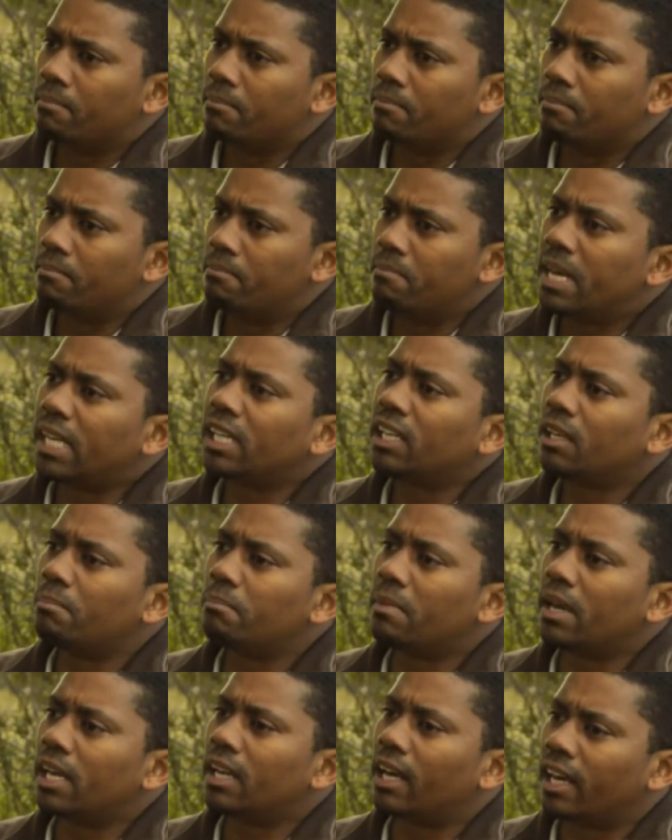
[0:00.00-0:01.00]
Mending
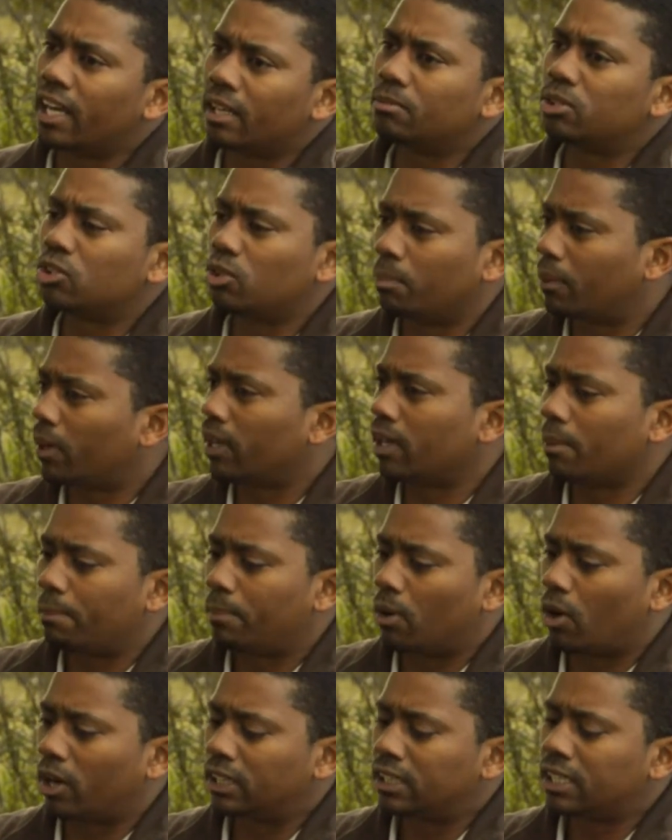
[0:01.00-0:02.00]
Men aims to play a
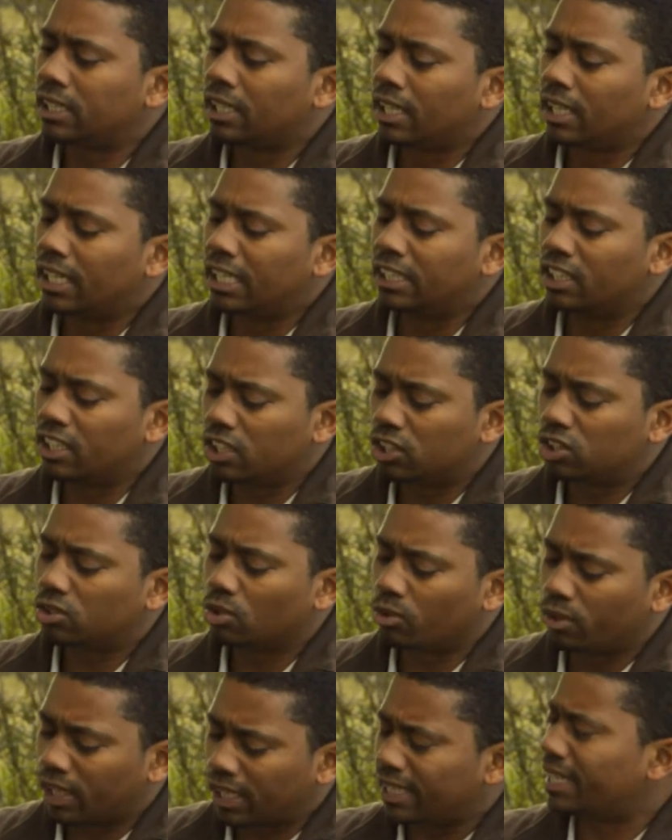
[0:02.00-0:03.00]
part in
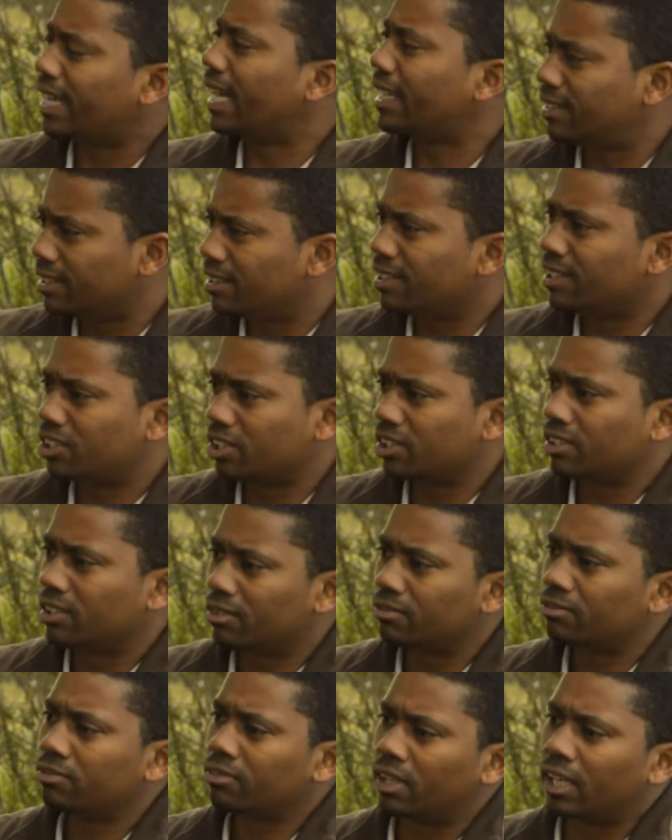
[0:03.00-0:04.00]
restoring that initiative,
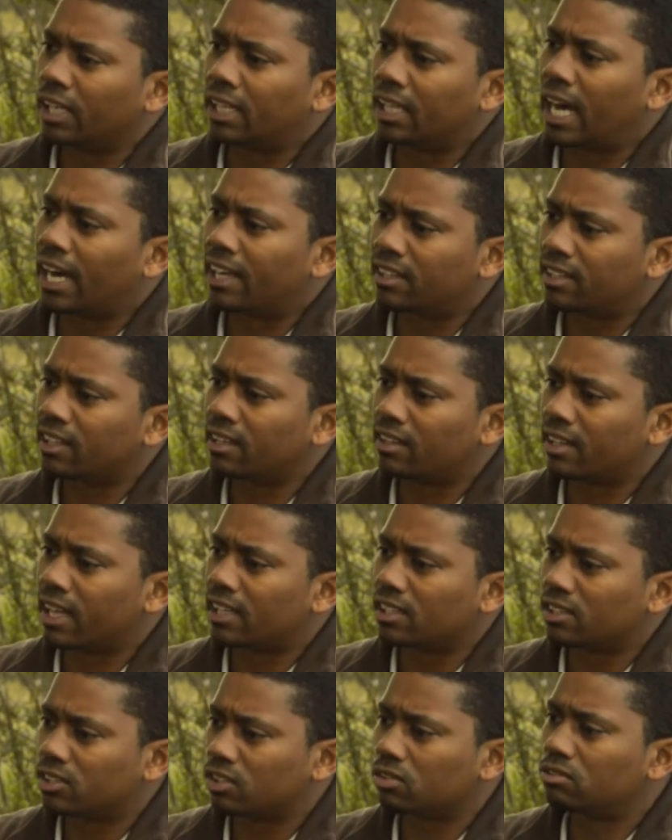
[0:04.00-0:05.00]
and I think that
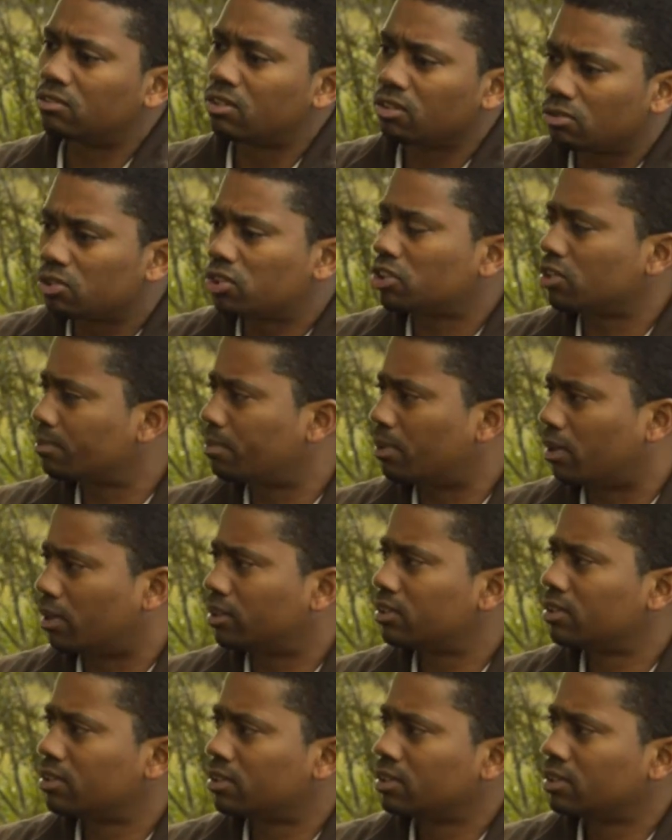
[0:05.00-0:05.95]
is a crucial part